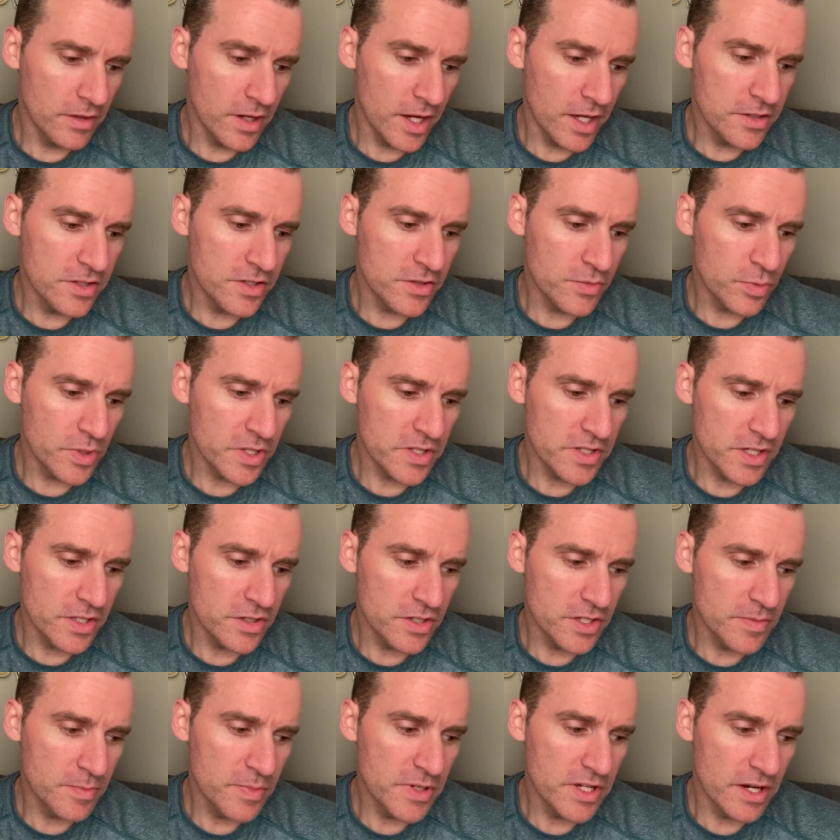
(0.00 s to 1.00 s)
I just want to say,
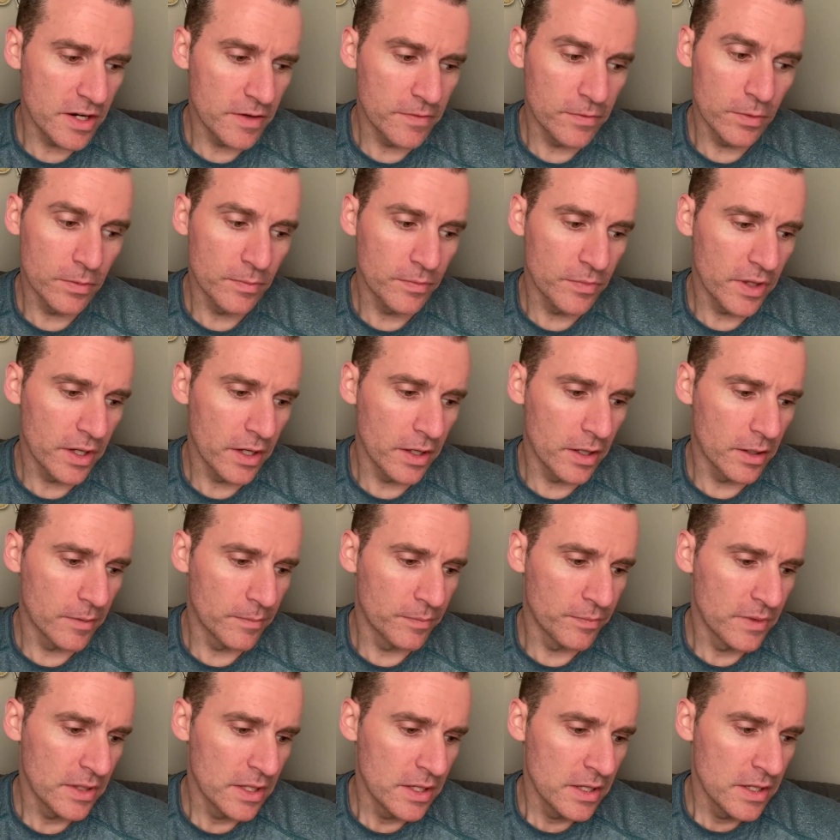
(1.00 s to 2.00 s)
just be careful.
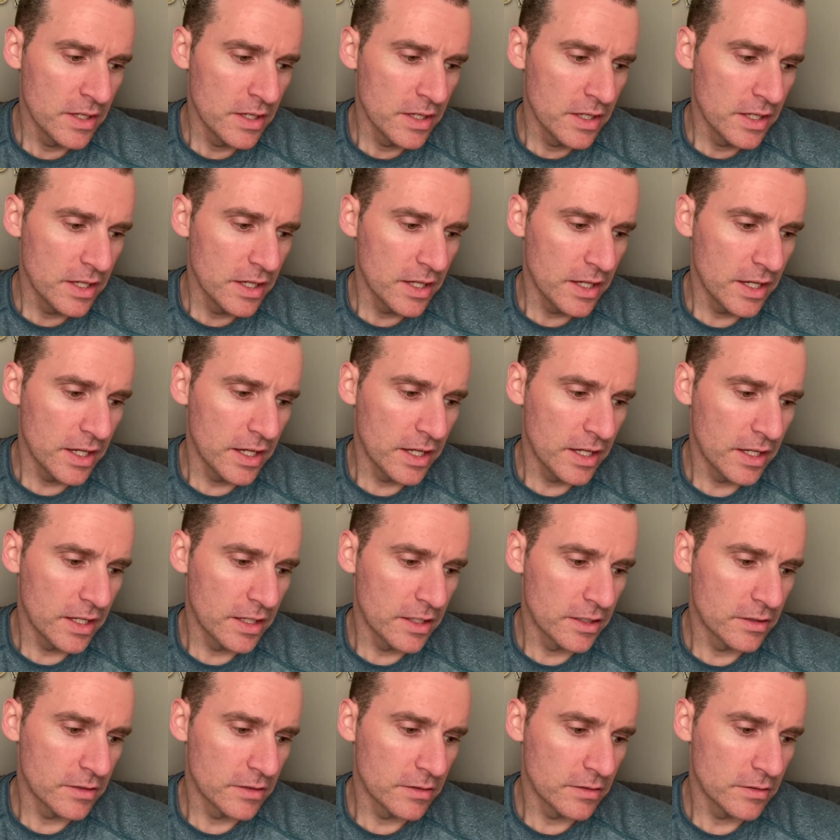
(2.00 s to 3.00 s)

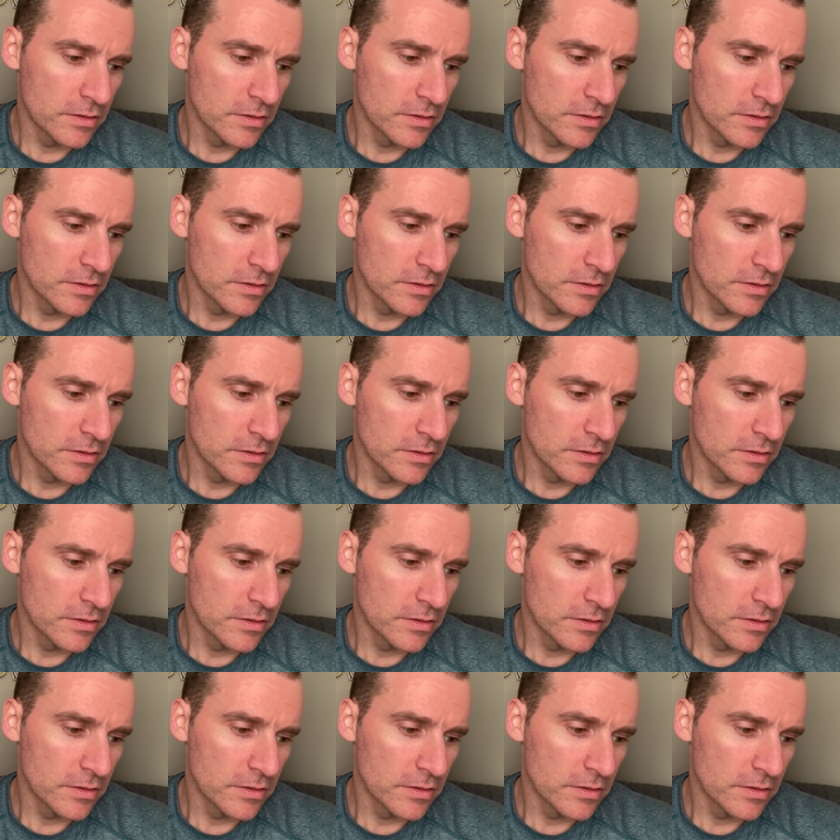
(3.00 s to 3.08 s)
And